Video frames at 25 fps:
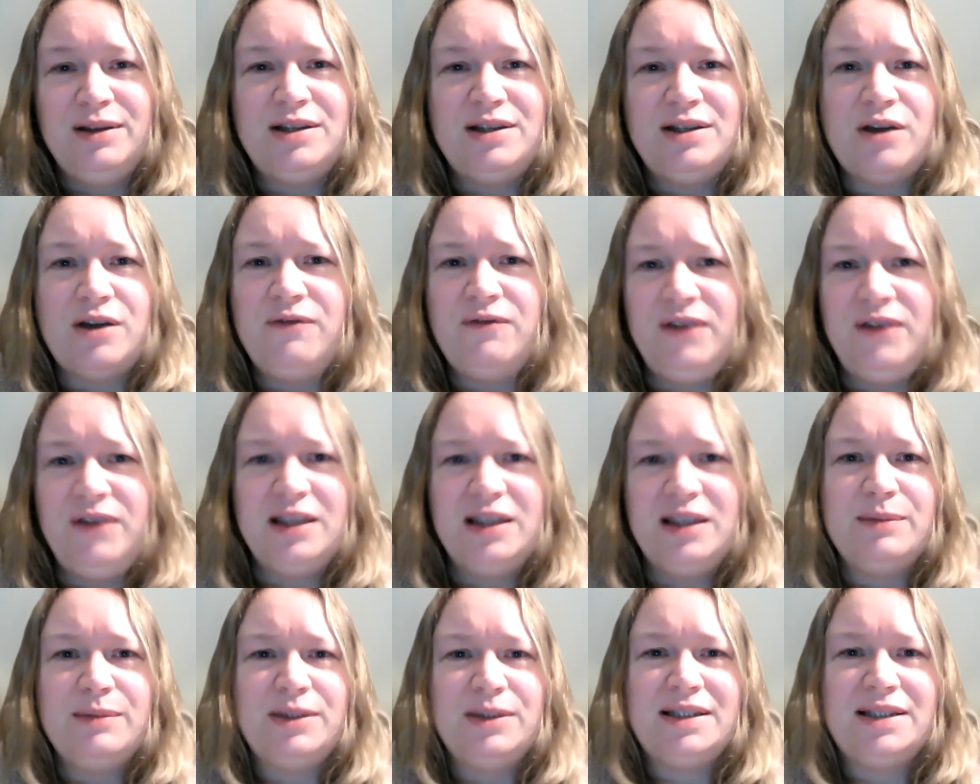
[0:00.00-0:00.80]
don't
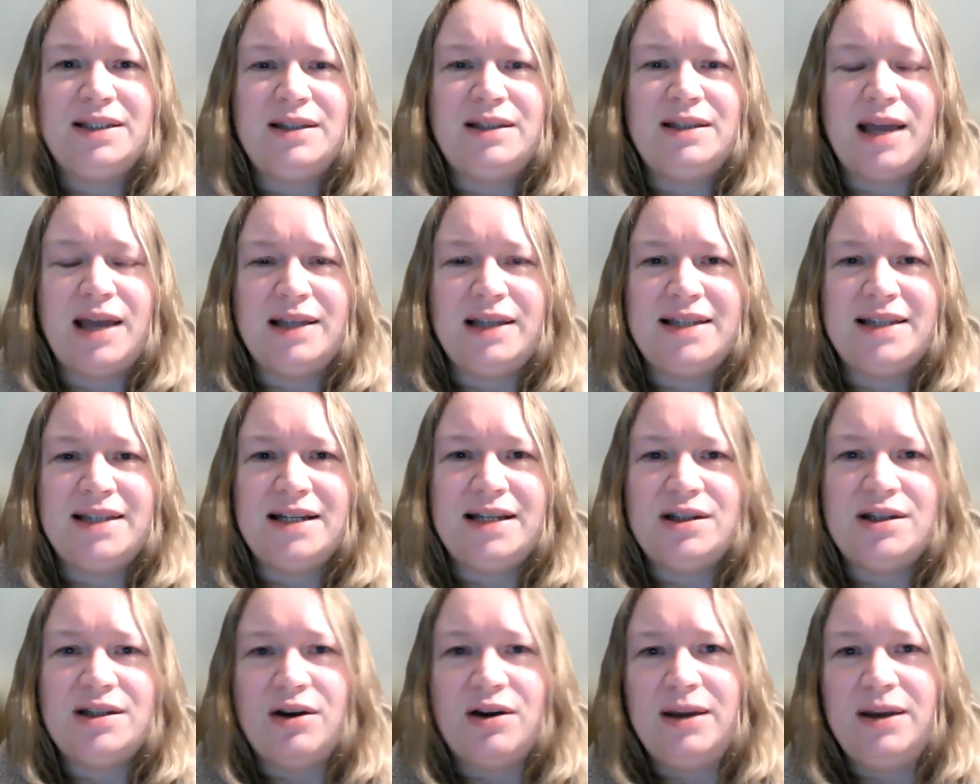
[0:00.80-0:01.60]
feed them at
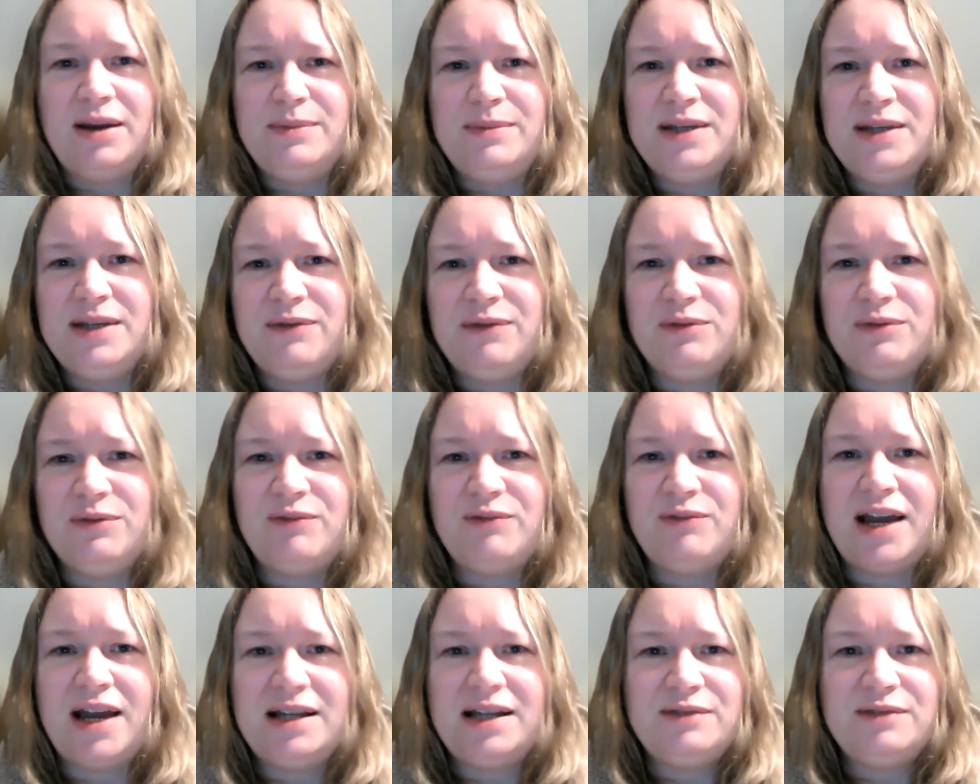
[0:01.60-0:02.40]
set times, give
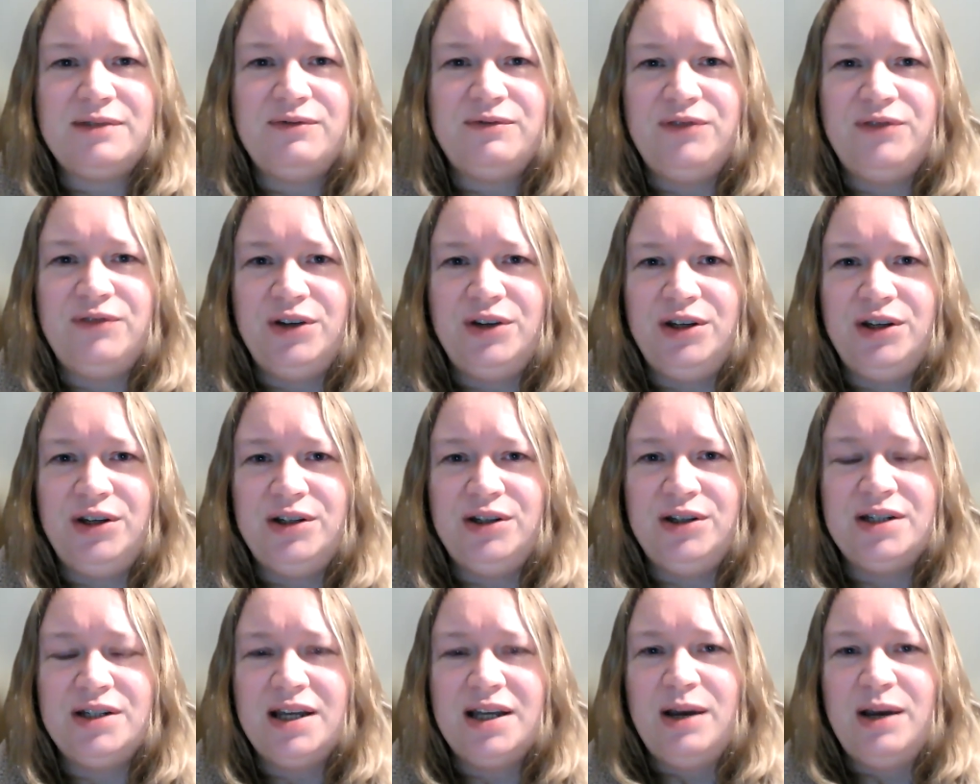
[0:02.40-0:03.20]
them random
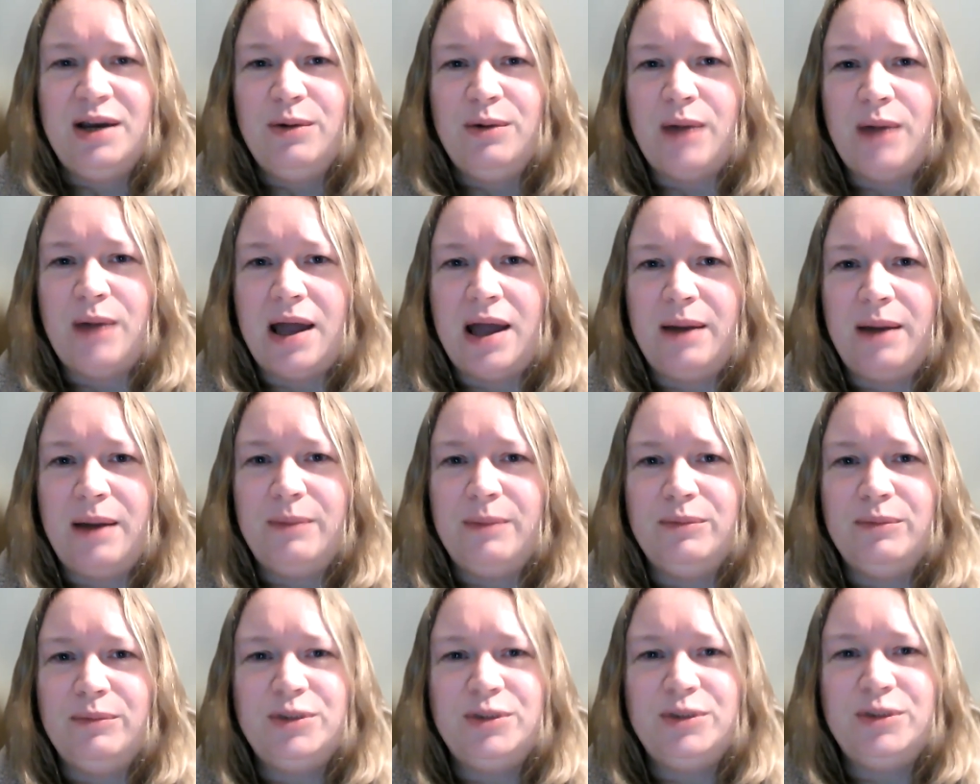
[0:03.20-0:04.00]
food,
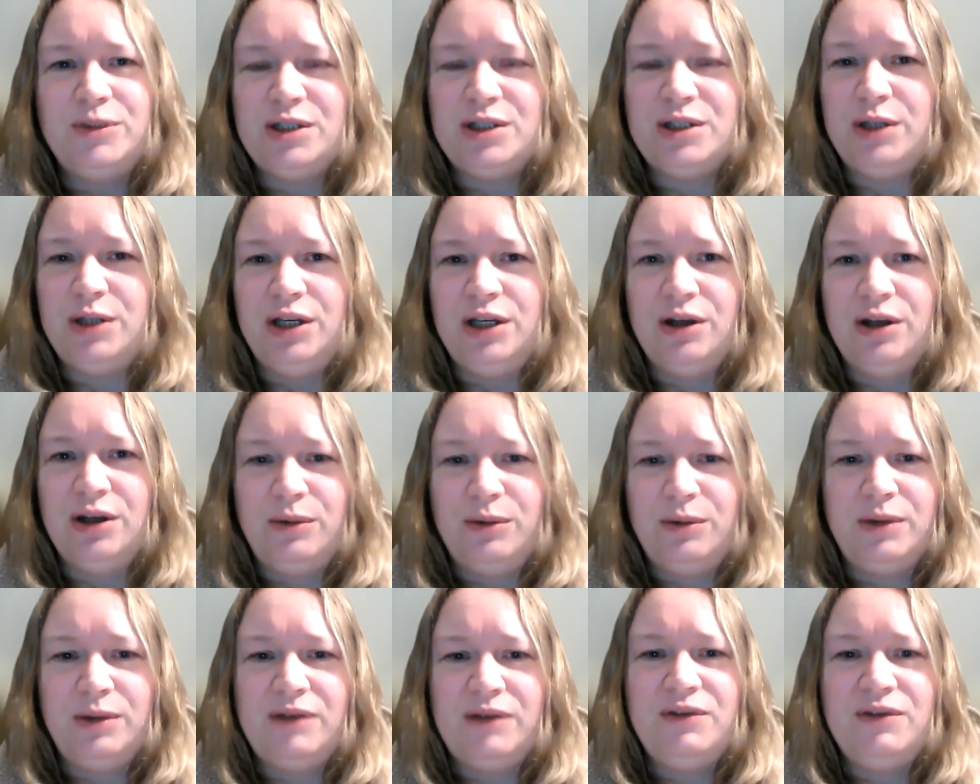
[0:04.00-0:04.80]
just,
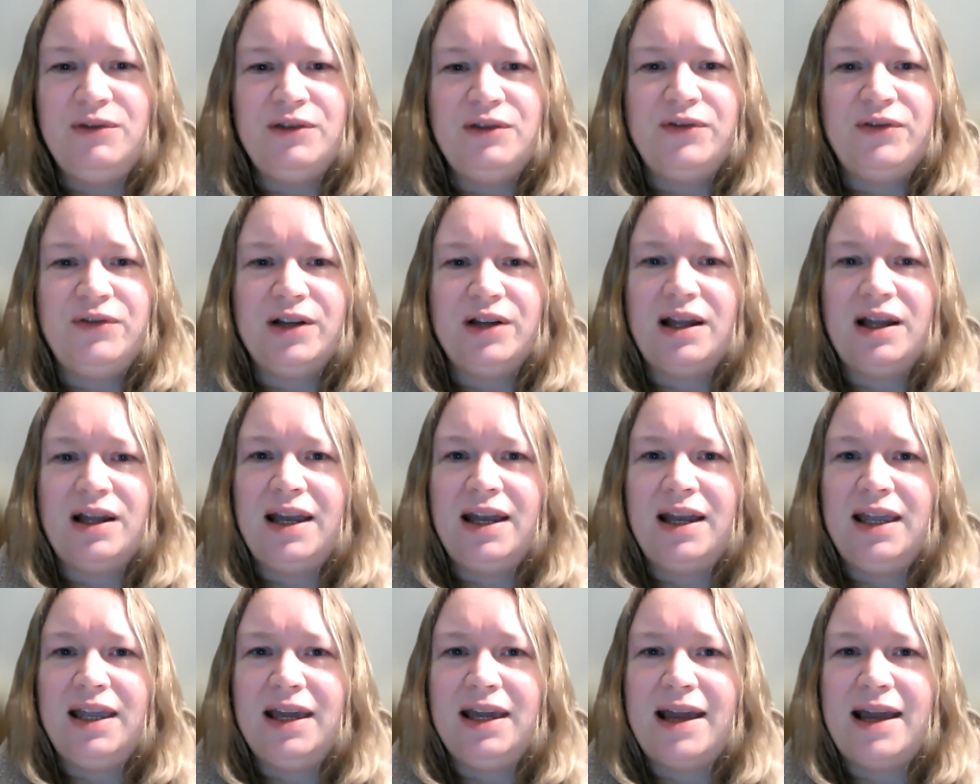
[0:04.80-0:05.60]
whenever you feel
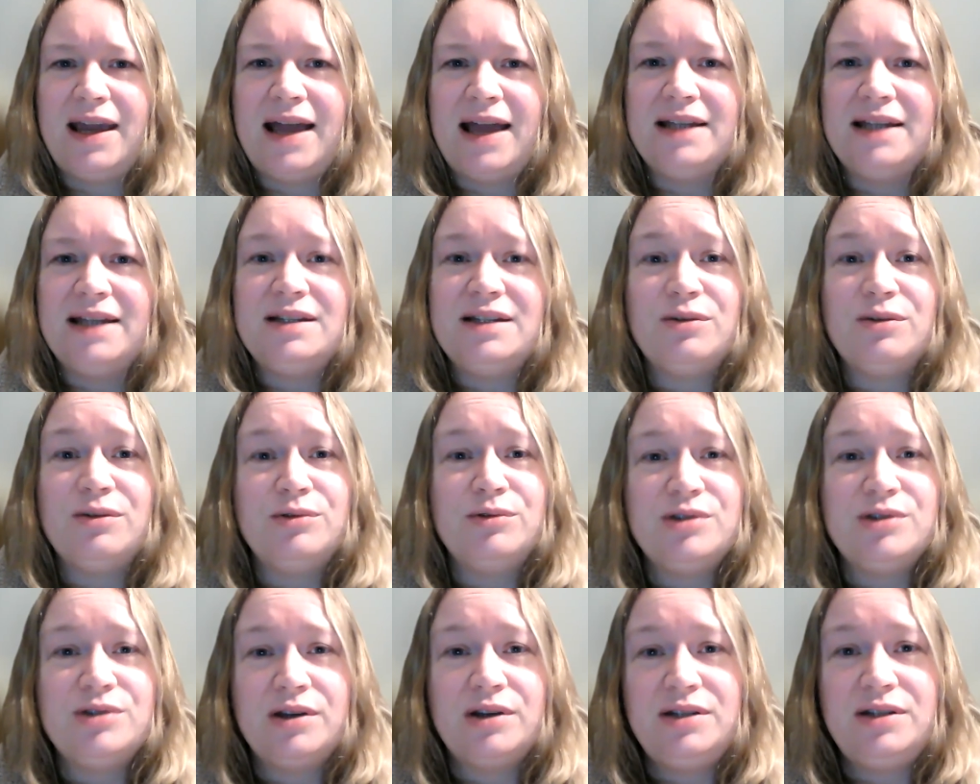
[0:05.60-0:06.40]
like it, and
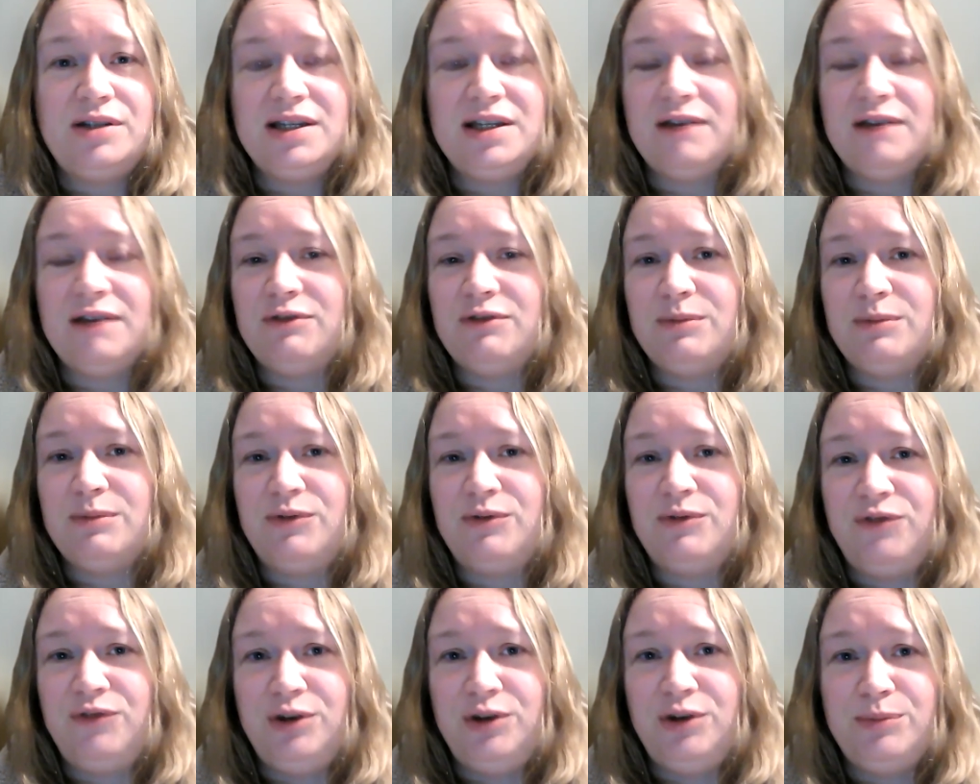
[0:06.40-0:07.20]
also to give them
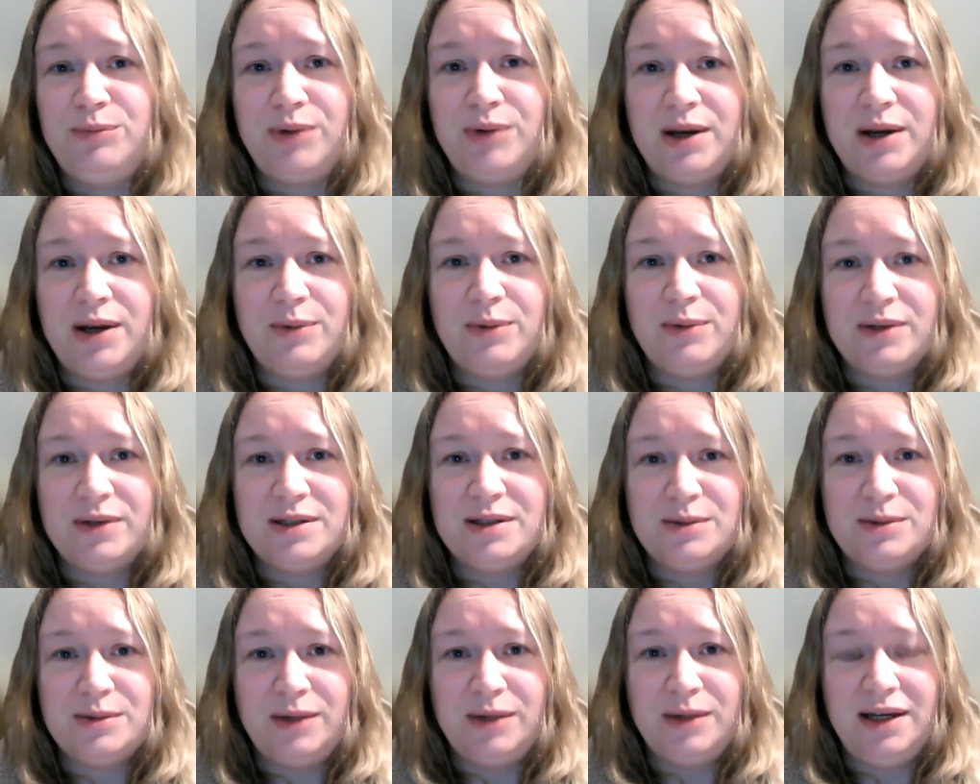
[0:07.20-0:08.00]
a food break
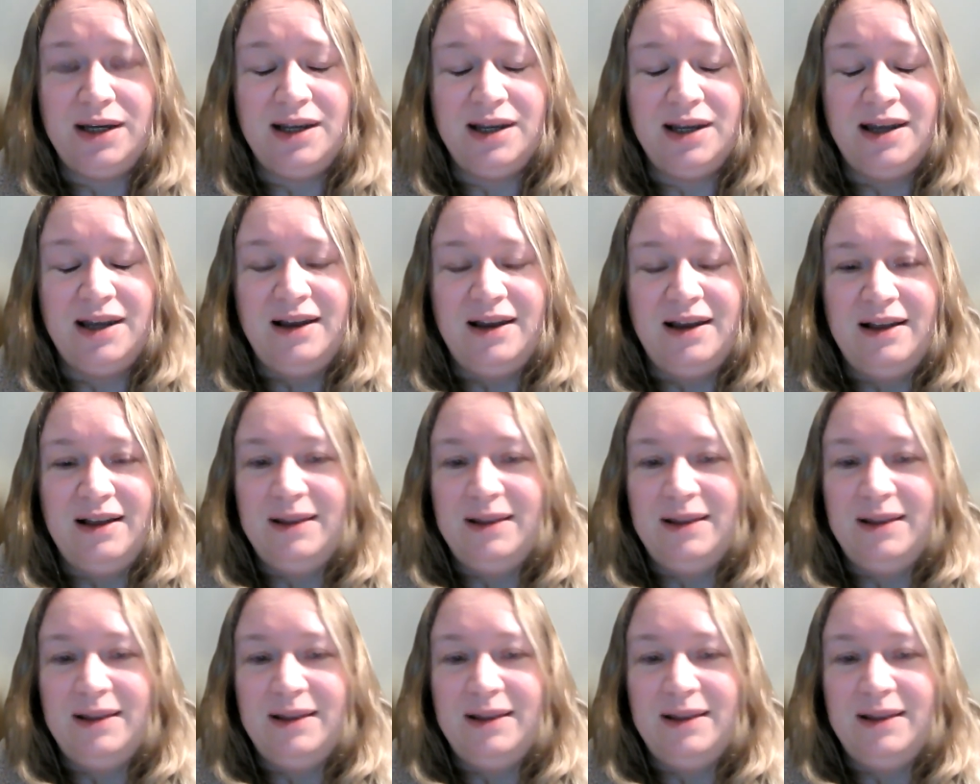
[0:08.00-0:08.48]
once a week.